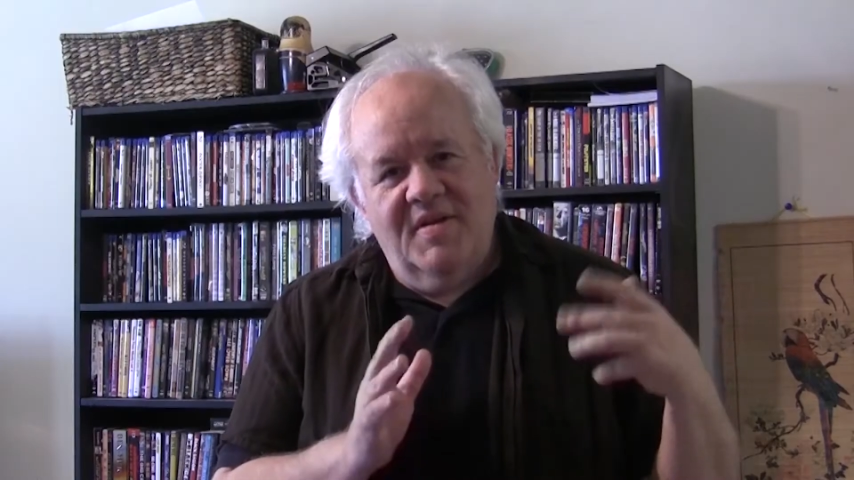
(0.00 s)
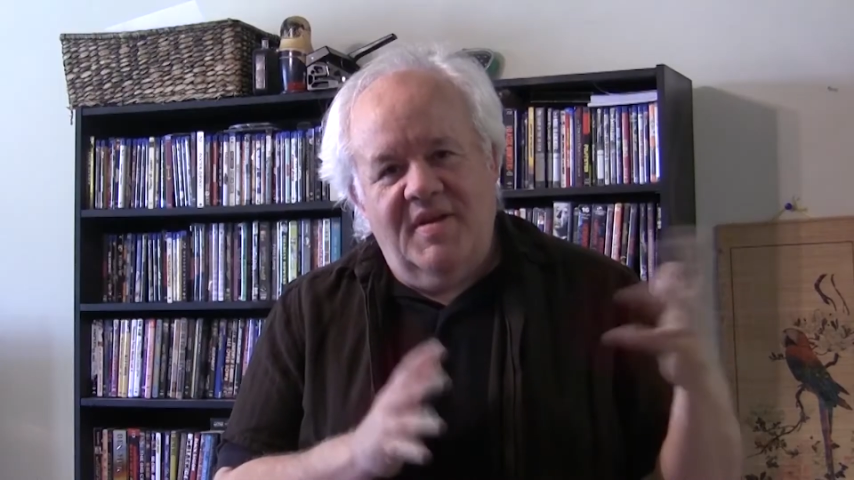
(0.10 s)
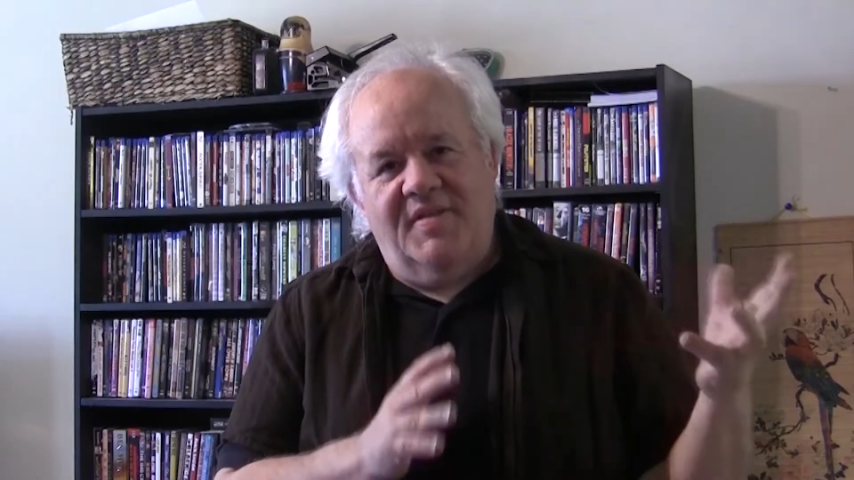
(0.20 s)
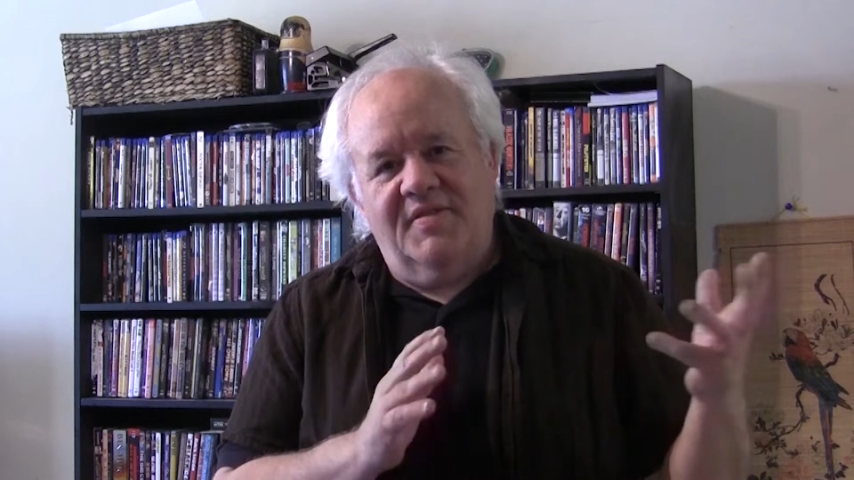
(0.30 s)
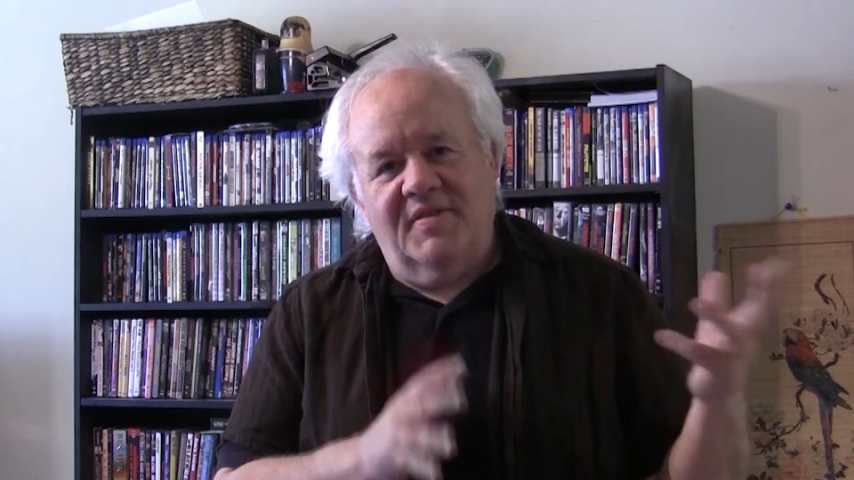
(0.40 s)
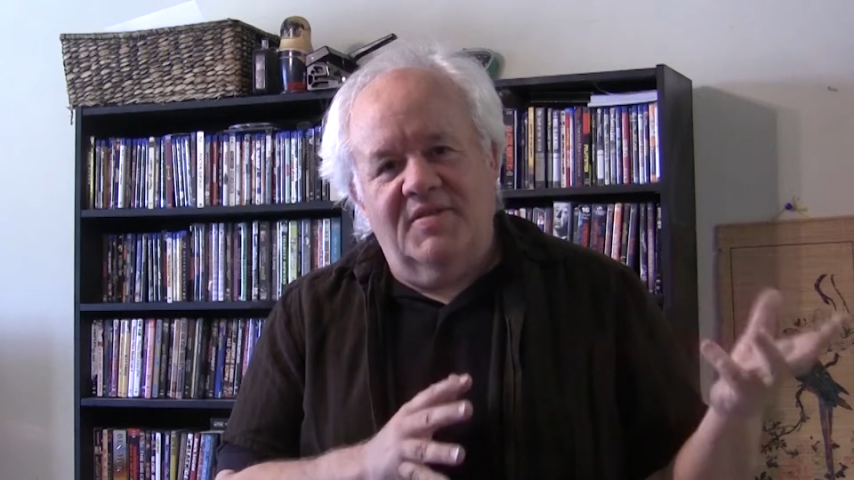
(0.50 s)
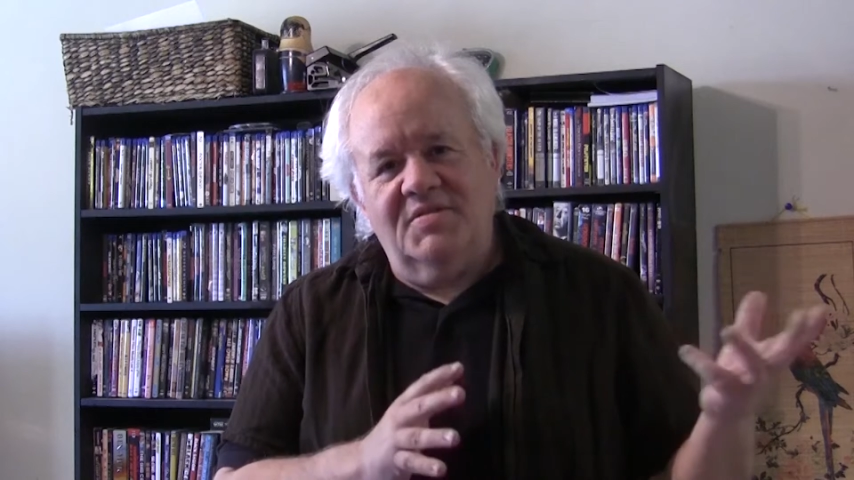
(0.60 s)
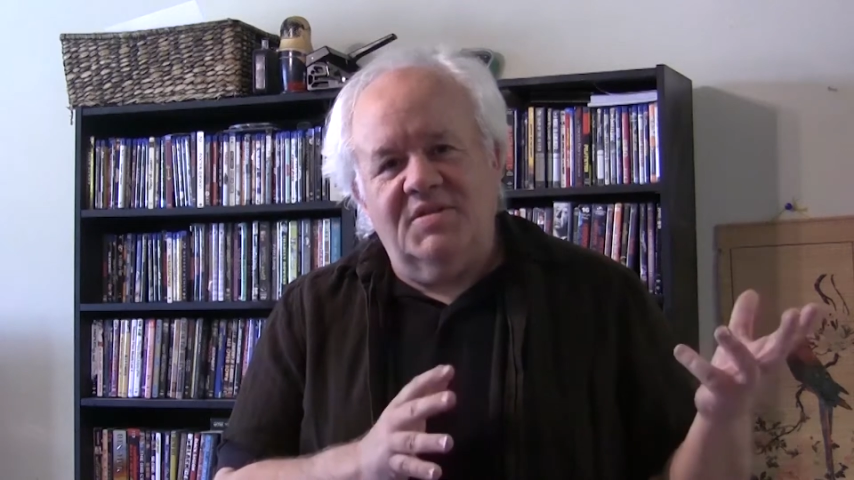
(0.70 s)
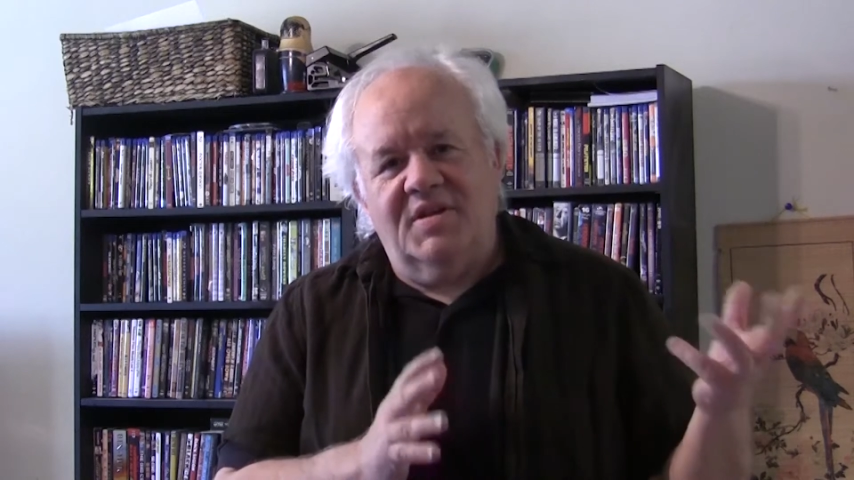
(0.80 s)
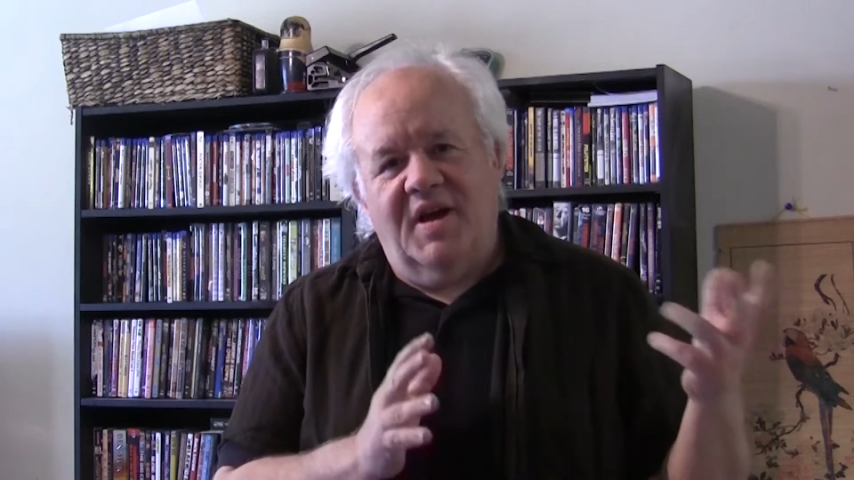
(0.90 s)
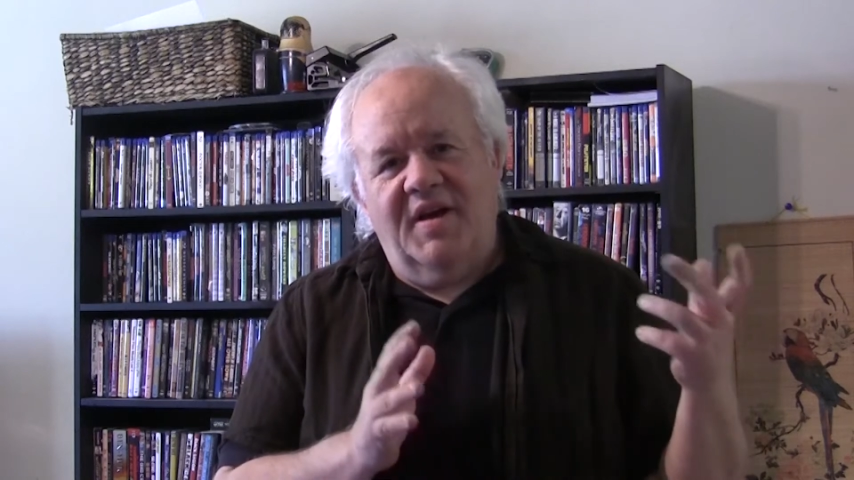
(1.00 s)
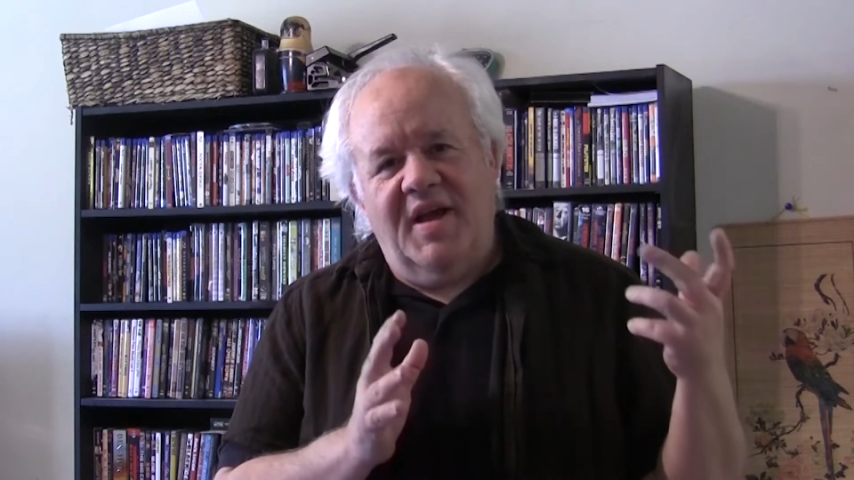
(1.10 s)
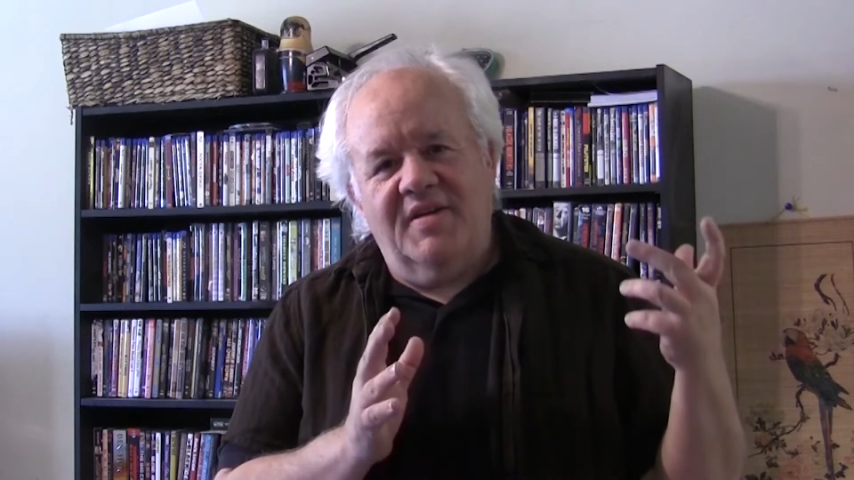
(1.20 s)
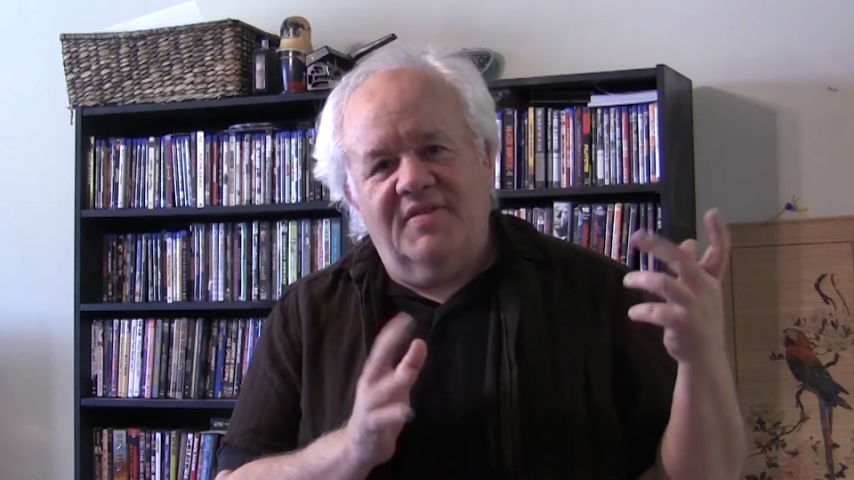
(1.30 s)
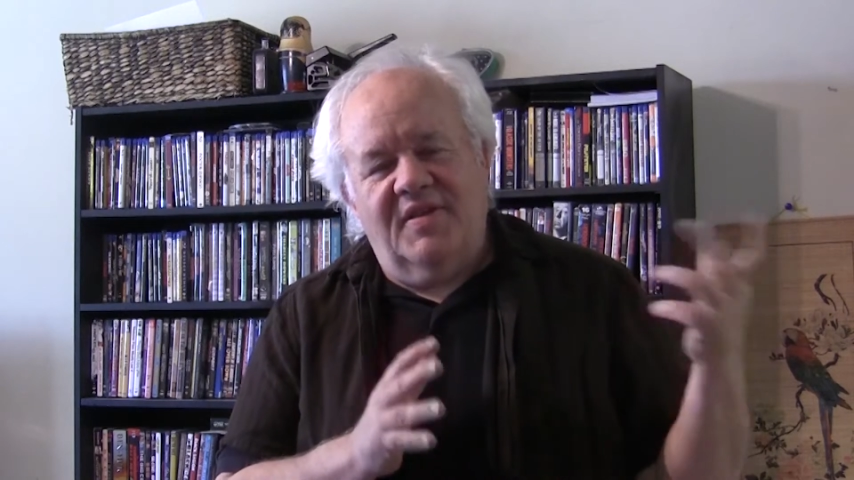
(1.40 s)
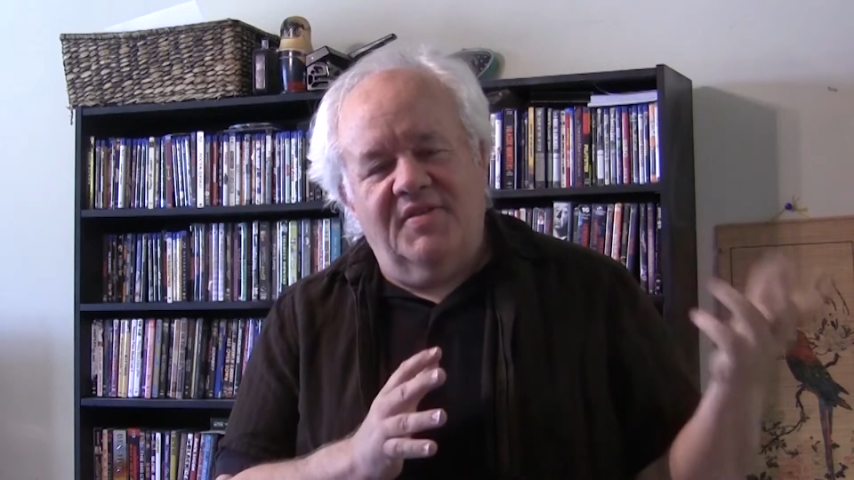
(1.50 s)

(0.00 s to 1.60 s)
Now, the solution on how to sell